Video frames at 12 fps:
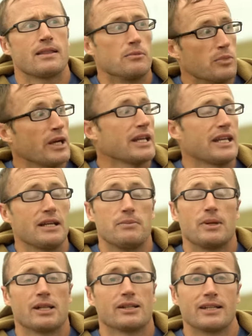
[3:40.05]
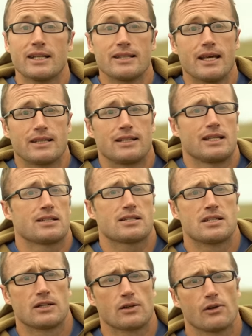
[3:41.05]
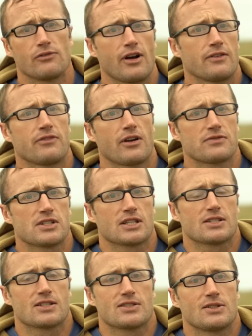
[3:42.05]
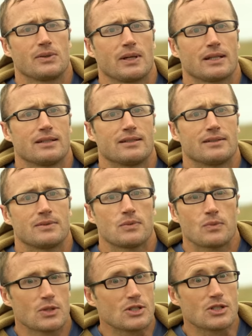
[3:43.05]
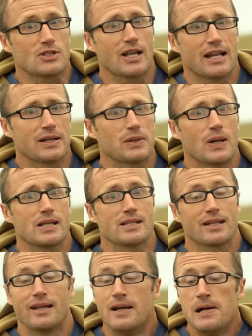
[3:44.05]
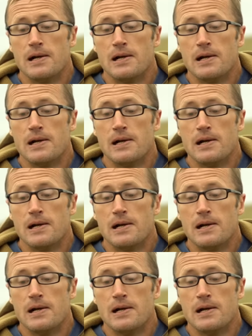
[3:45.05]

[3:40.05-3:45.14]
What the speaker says: the braking ability that this Nero 556 is doing, which is kind of crazy.